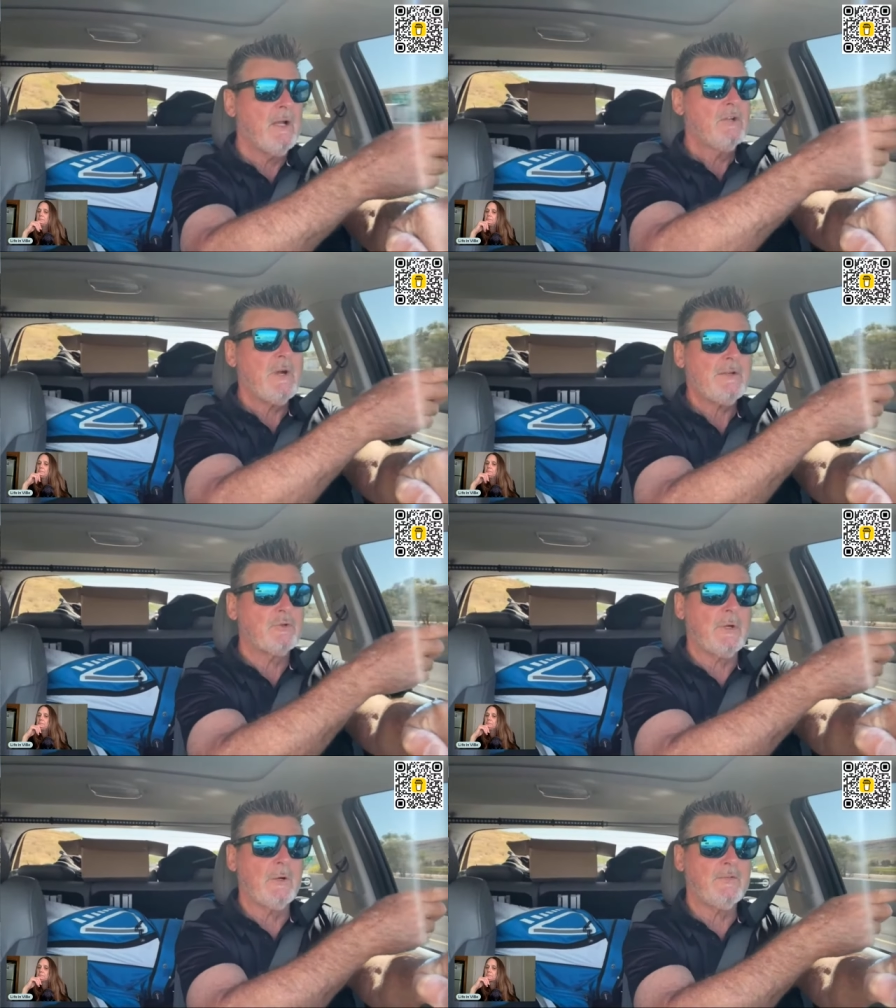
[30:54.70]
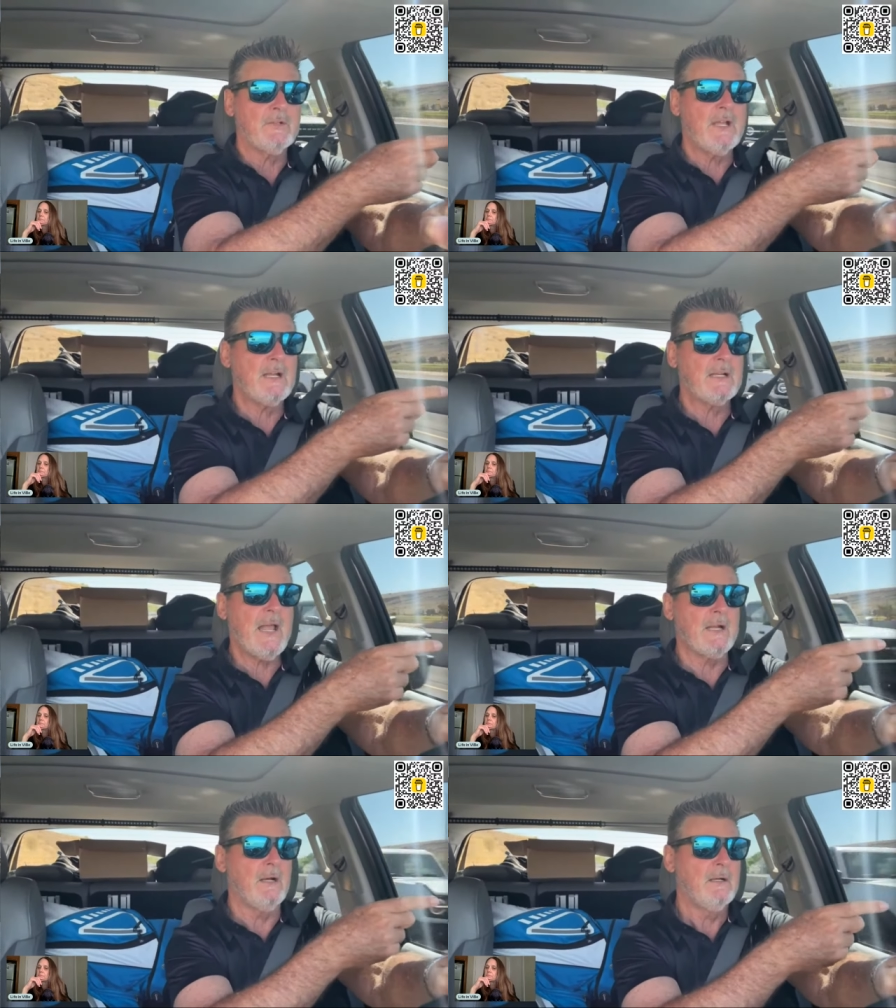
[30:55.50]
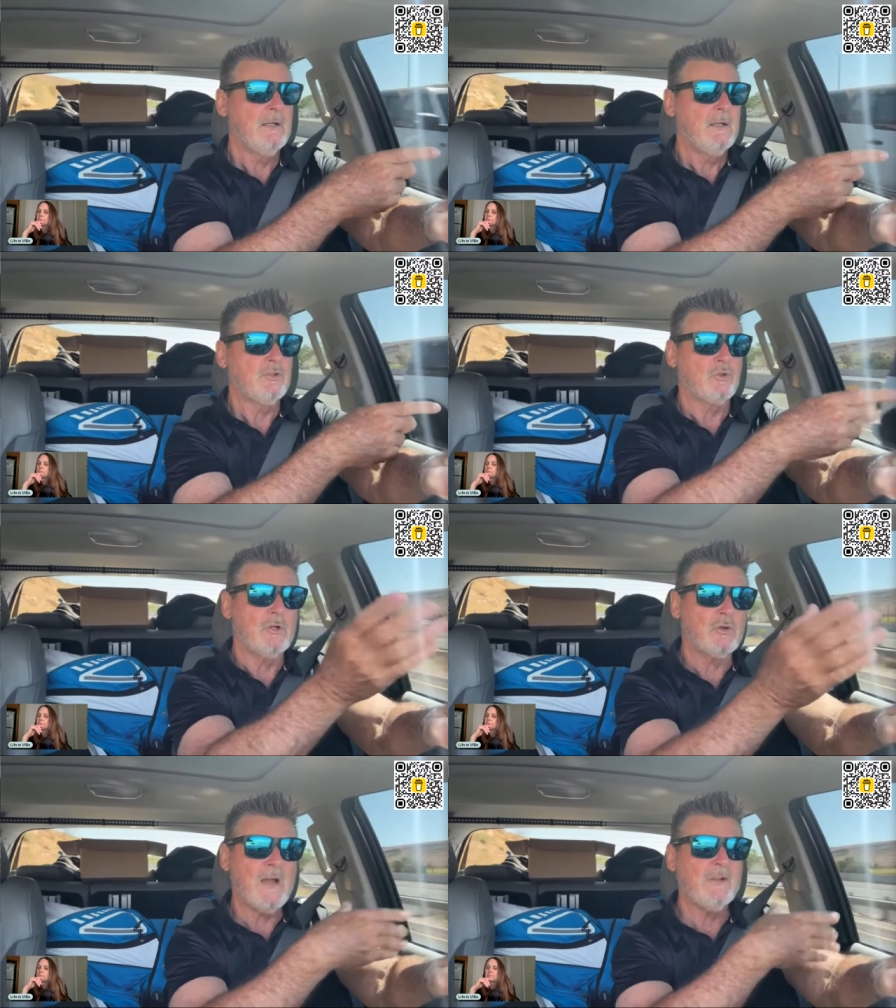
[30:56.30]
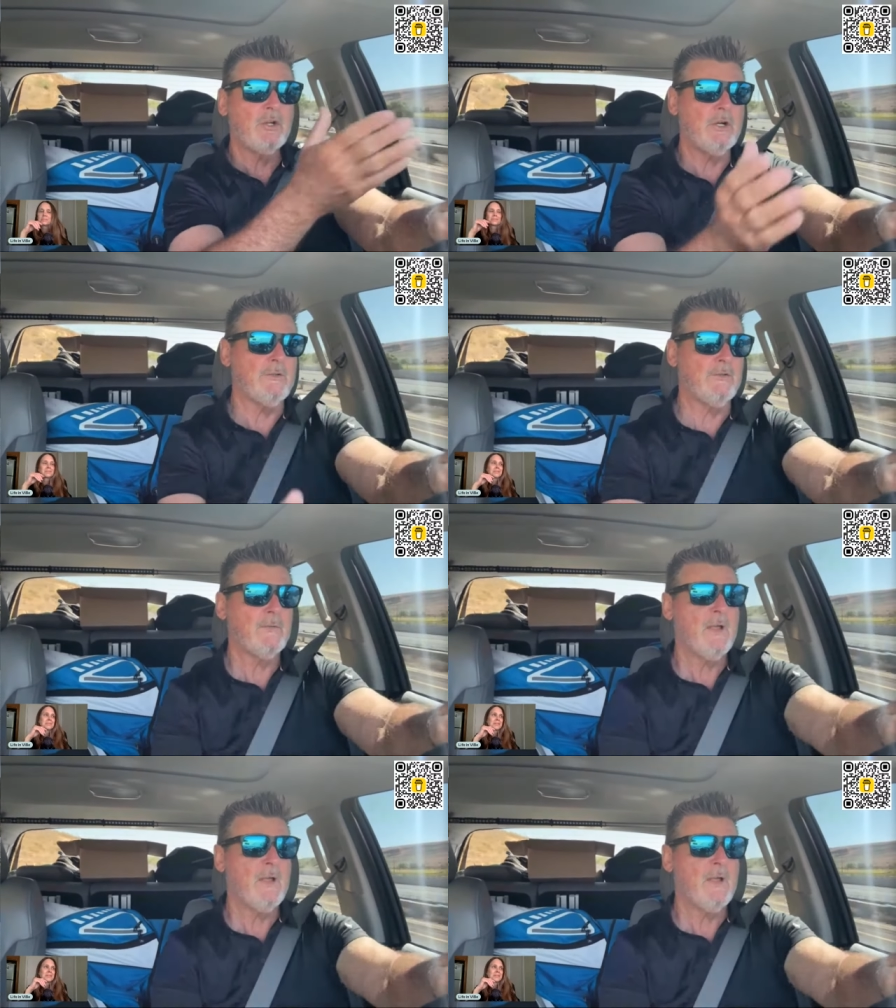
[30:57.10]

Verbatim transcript: tractor trailers in, in Atlanta, driving goods.